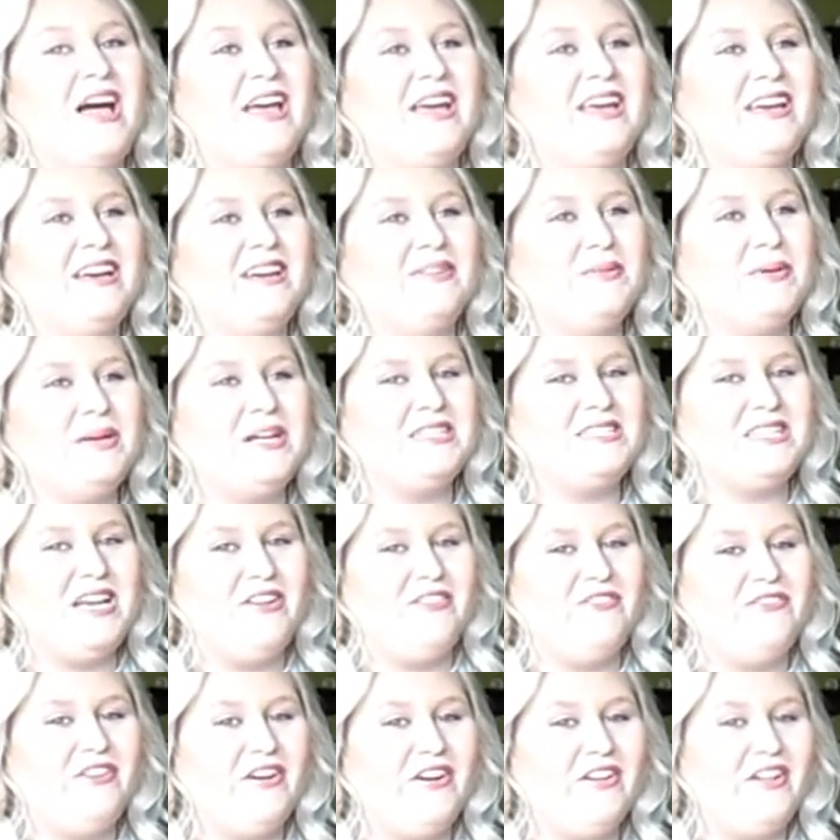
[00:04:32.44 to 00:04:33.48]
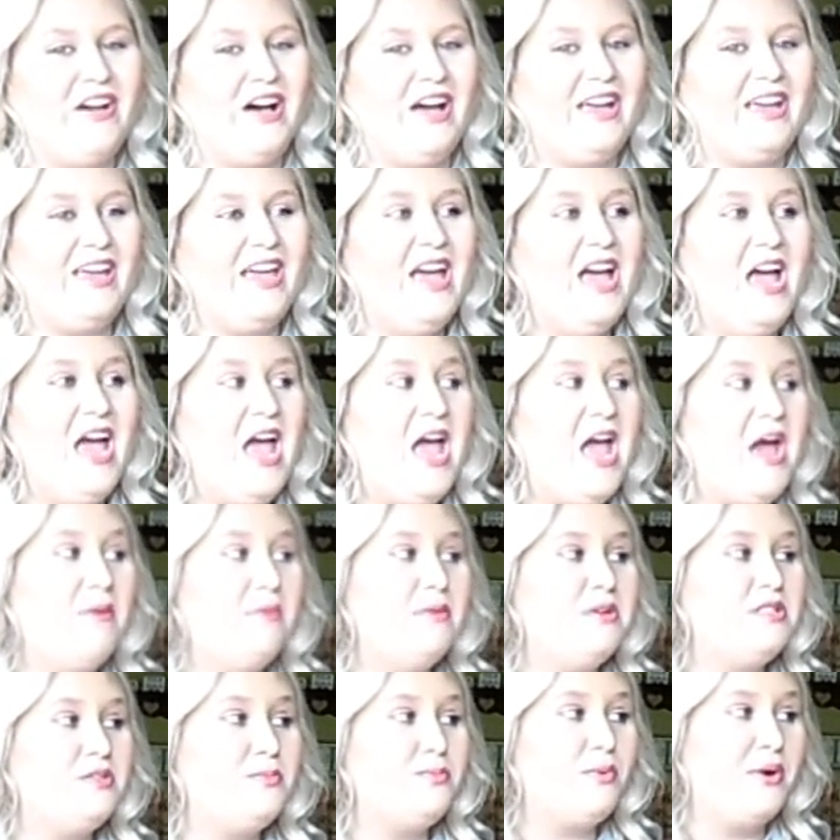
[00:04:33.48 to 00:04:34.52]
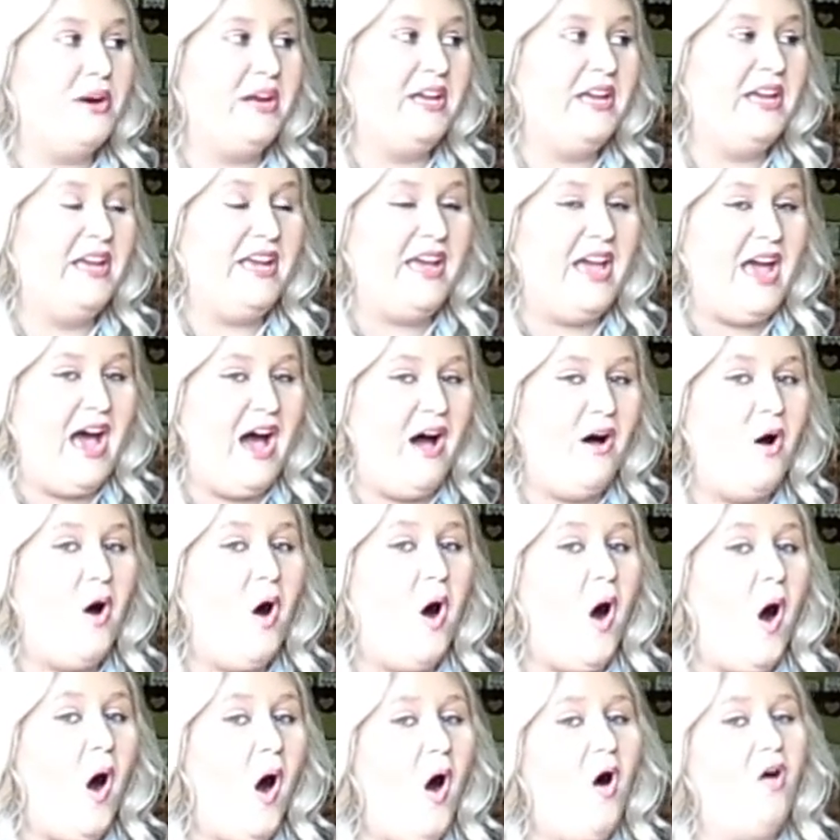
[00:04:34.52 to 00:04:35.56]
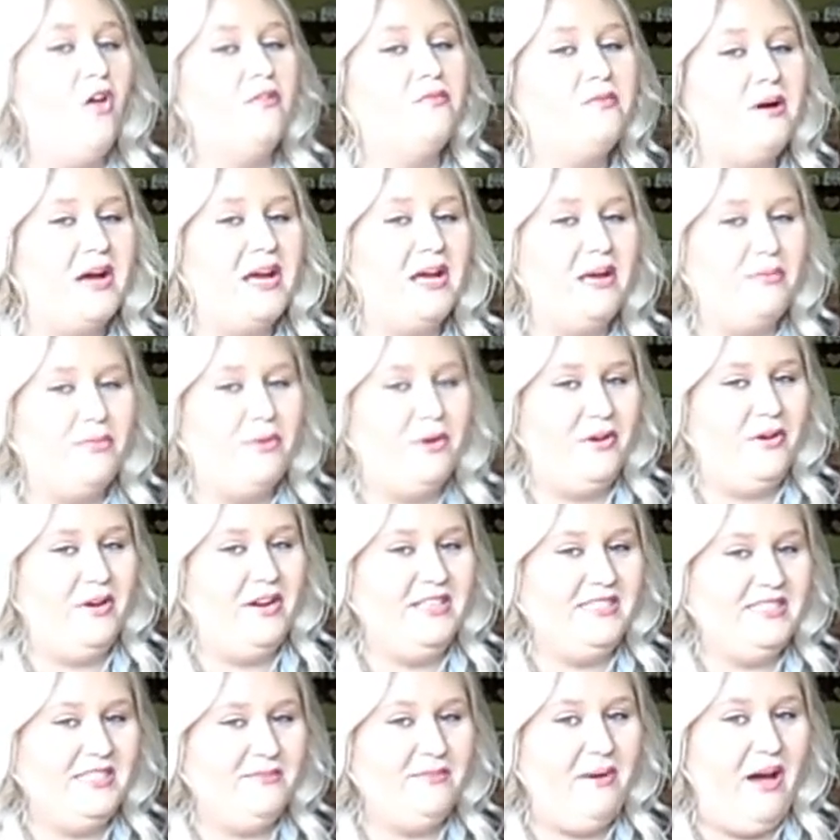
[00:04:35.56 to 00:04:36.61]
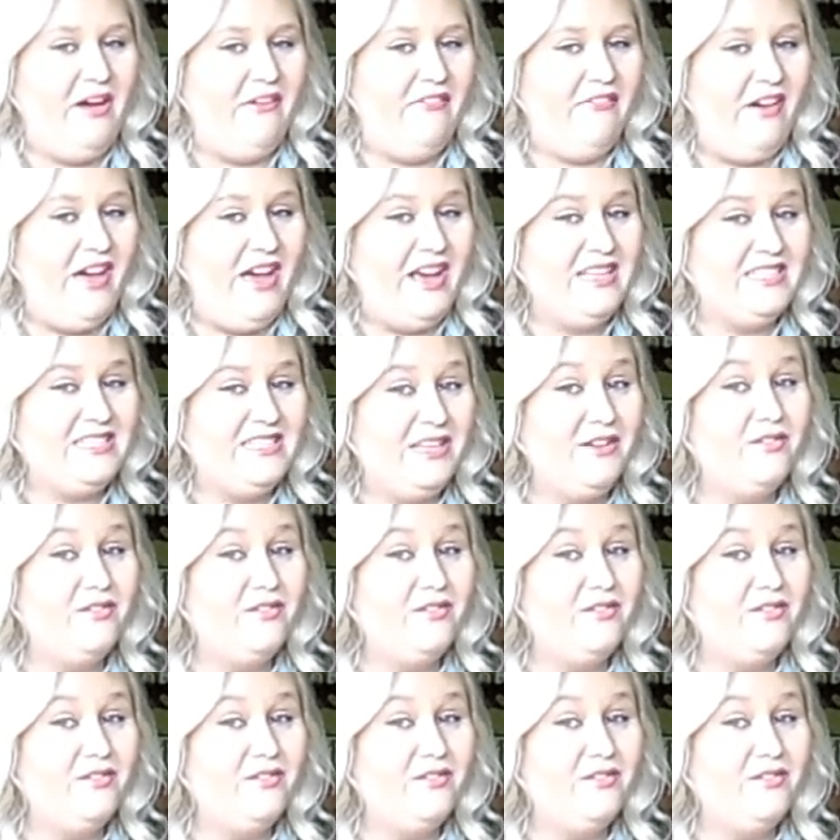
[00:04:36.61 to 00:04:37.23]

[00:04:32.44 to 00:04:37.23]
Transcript: like it because I felt like it was bringing out all of my impurities in my face.